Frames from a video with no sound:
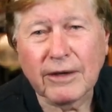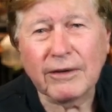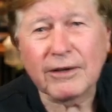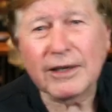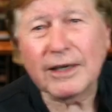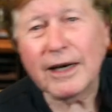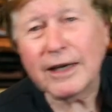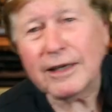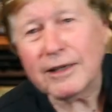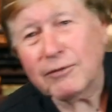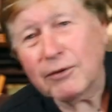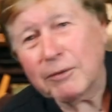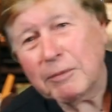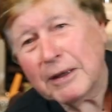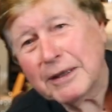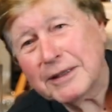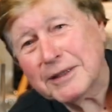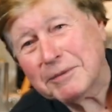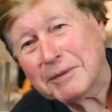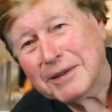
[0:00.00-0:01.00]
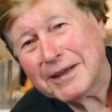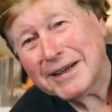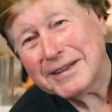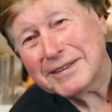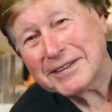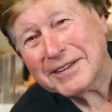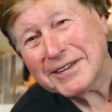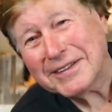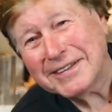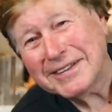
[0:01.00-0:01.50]
You're a glutton for punishment,
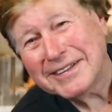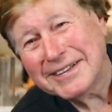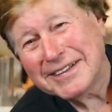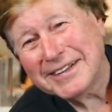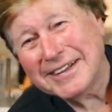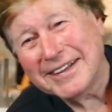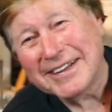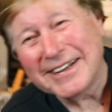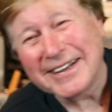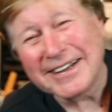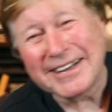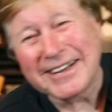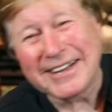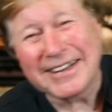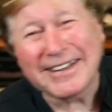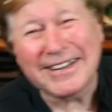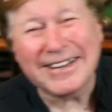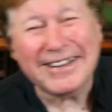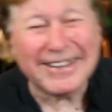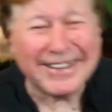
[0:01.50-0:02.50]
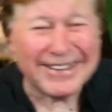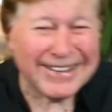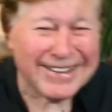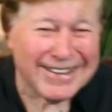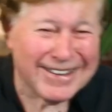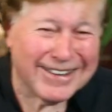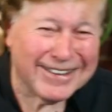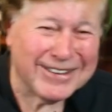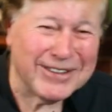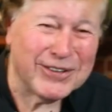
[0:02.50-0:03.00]
aren't you?
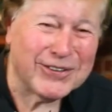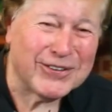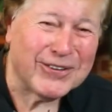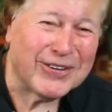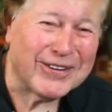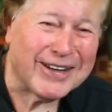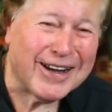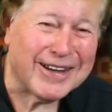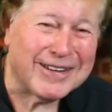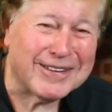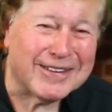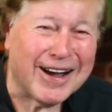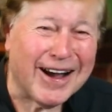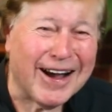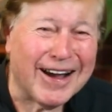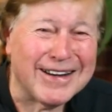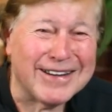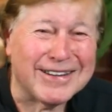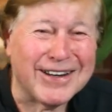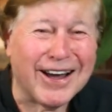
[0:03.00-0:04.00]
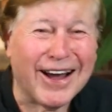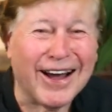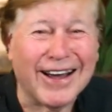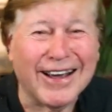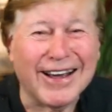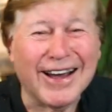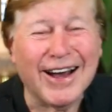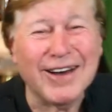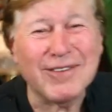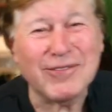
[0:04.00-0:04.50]
You thought I'd
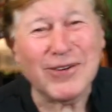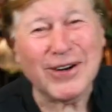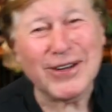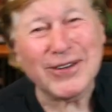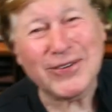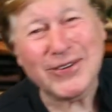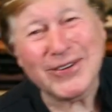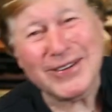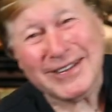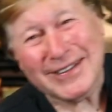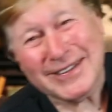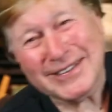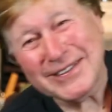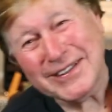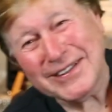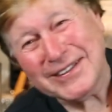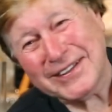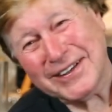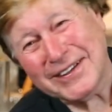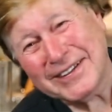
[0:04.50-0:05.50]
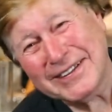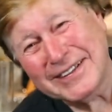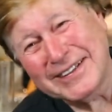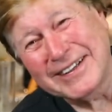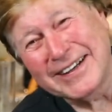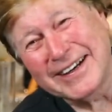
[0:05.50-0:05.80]
die halfway through this, didn't you?